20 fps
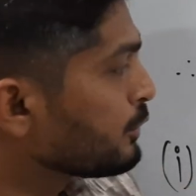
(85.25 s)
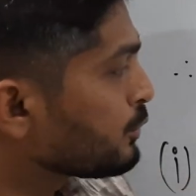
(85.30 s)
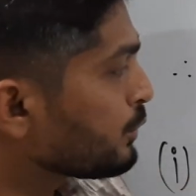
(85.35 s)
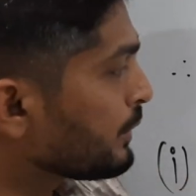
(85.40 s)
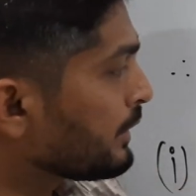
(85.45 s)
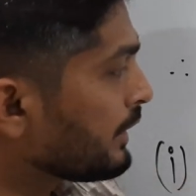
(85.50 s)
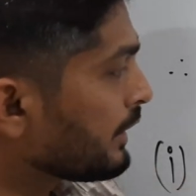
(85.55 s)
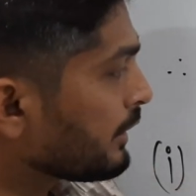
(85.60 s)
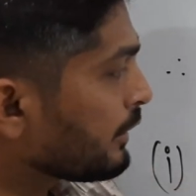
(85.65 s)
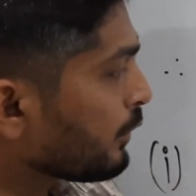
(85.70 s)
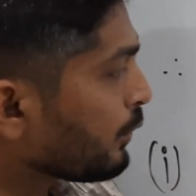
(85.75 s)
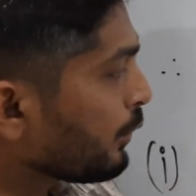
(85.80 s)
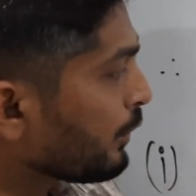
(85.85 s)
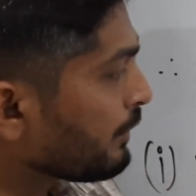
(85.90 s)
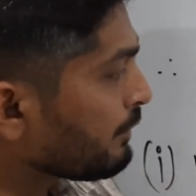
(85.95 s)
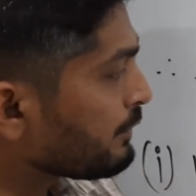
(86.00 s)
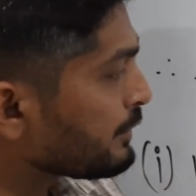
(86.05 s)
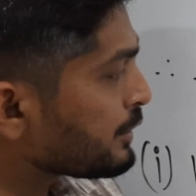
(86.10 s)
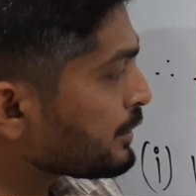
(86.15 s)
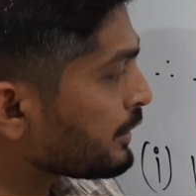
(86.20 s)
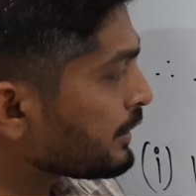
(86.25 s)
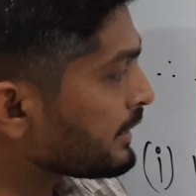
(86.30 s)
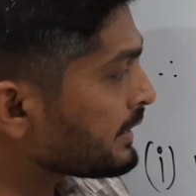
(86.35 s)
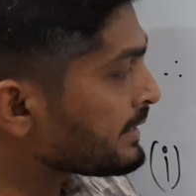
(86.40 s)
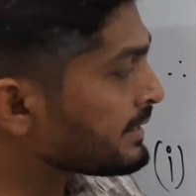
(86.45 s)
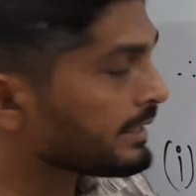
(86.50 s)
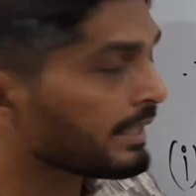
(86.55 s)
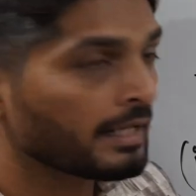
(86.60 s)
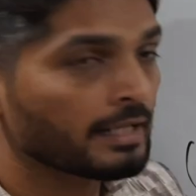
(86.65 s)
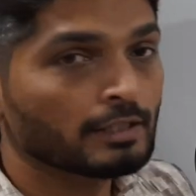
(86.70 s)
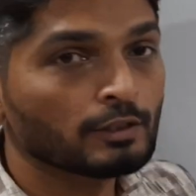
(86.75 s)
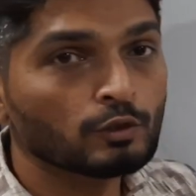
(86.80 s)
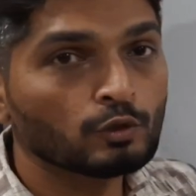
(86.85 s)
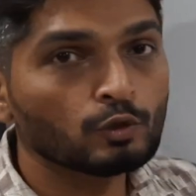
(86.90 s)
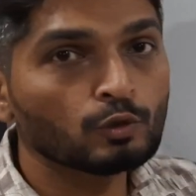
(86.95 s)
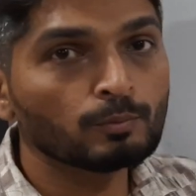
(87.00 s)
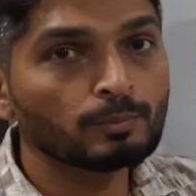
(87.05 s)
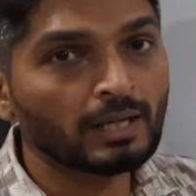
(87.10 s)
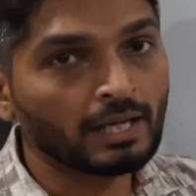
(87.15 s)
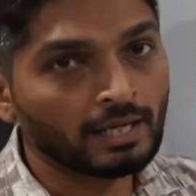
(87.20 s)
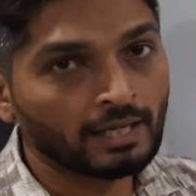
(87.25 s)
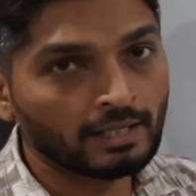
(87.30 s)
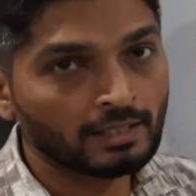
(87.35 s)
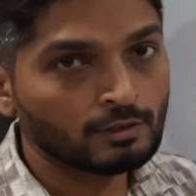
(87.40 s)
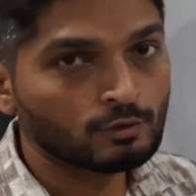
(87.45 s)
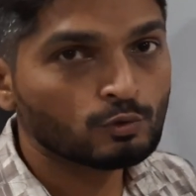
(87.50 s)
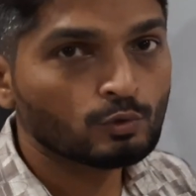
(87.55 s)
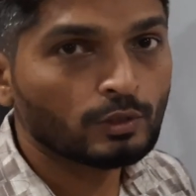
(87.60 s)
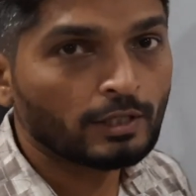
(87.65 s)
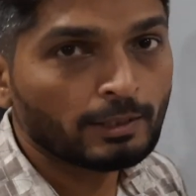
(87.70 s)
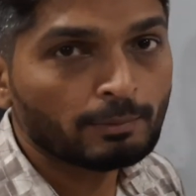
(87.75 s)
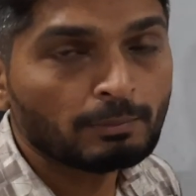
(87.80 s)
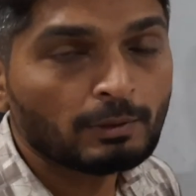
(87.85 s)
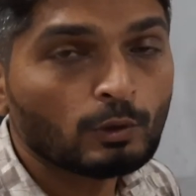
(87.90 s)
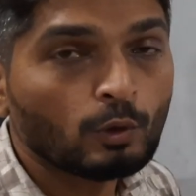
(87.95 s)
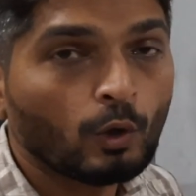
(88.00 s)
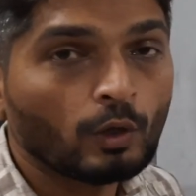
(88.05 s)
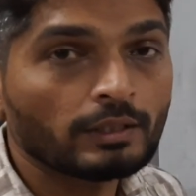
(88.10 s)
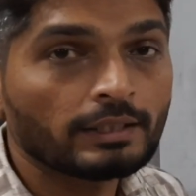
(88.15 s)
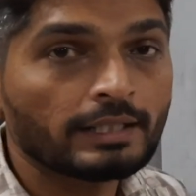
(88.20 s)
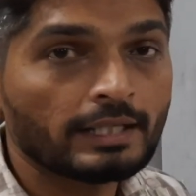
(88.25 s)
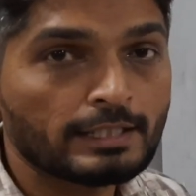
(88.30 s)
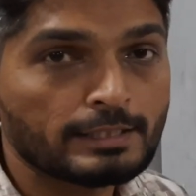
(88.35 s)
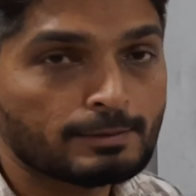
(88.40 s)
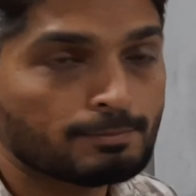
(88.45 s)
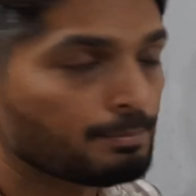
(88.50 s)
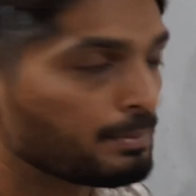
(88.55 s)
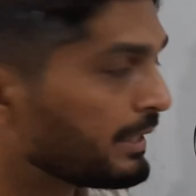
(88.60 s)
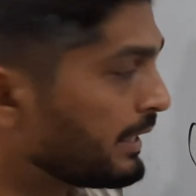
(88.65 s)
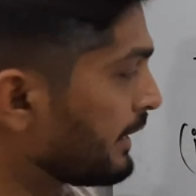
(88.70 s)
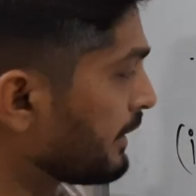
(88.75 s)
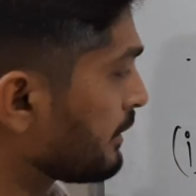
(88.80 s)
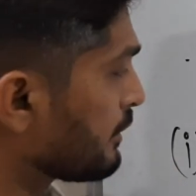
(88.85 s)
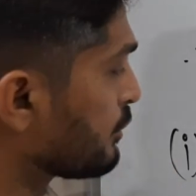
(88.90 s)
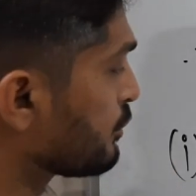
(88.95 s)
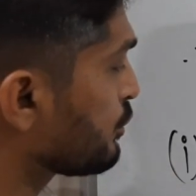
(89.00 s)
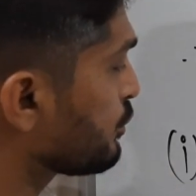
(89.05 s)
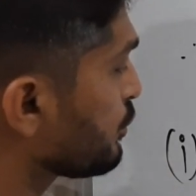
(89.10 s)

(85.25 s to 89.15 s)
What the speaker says: So here the coefficient is n cube n, so let me call it as bn.